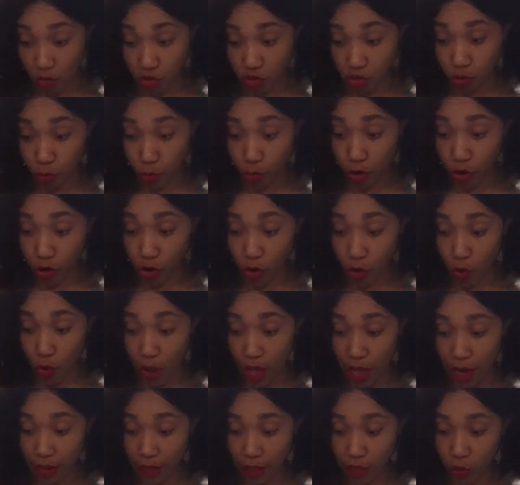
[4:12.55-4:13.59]
So we're going to go
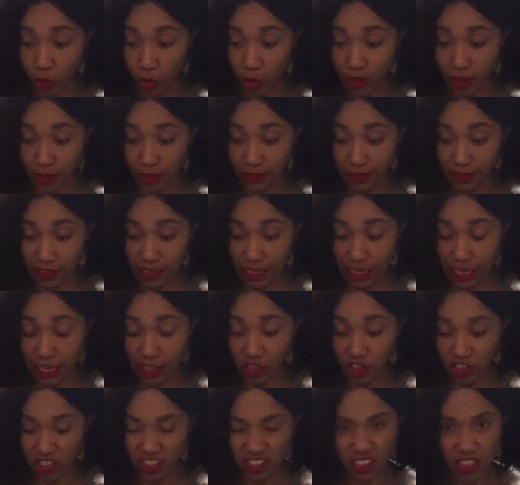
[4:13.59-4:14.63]
ahead and lower this heat
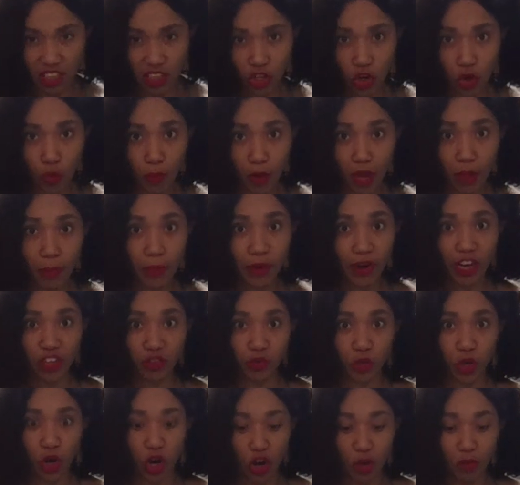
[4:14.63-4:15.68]
just a little bit because we're
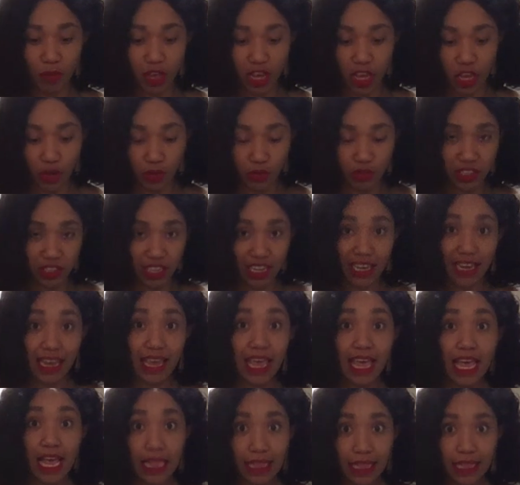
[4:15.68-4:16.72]
going to be using
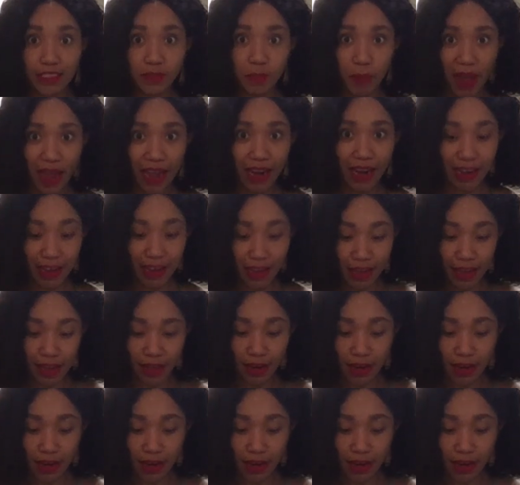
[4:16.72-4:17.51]
this pan again.